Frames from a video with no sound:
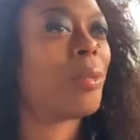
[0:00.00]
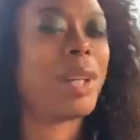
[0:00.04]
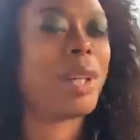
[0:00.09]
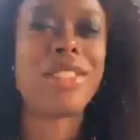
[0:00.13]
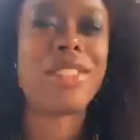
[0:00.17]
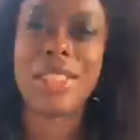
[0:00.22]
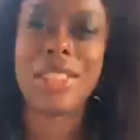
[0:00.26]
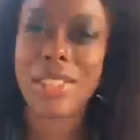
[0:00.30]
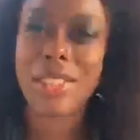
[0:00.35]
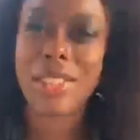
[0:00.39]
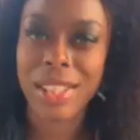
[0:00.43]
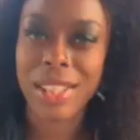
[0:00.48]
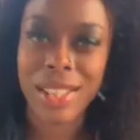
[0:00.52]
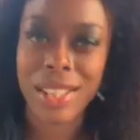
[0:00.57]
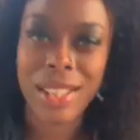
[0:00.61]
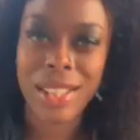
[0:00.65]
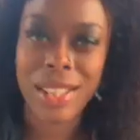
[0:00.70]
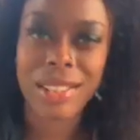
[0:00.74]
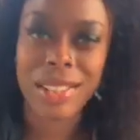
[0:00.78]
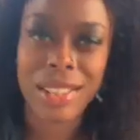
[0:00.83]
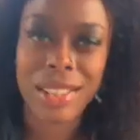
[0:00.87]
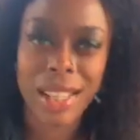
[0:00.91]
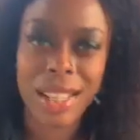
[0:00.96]
reach each other
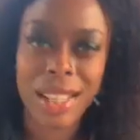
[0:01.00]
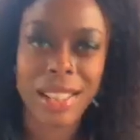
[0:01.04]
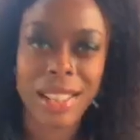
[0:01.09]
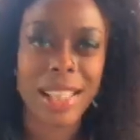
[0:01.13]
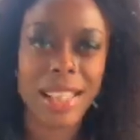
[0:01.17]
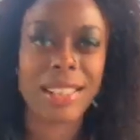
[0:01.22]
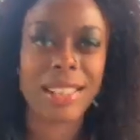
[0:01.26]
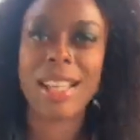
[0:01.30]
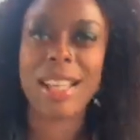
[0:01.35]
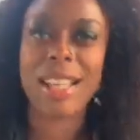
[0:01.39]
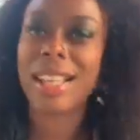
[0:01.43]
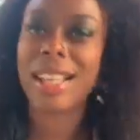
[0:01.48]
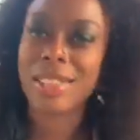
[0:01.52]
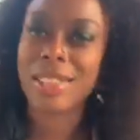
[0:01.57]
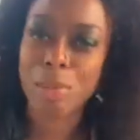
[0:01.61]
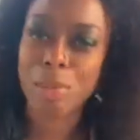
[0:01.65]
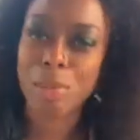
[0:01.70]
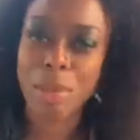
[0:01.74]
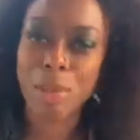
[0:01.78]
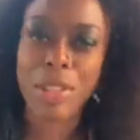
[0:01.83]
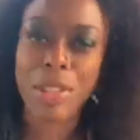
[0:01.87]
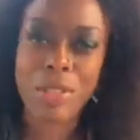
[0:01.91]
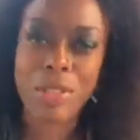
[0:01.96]
in like
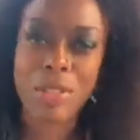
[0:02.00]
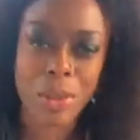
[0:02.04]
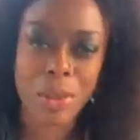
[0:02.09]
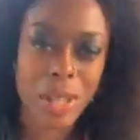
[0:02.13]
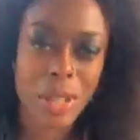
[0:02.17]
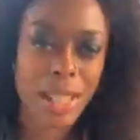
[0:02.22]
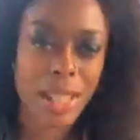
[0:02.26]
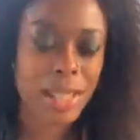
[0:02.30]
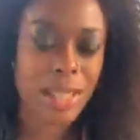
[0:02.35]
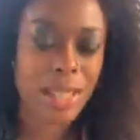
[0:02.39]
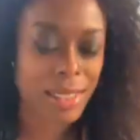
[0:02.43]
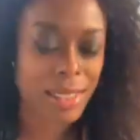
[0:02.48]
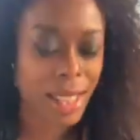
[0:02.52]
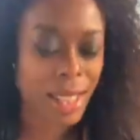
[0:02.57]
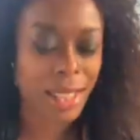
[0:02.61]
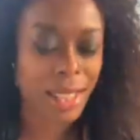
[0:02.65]
non-superficial ways.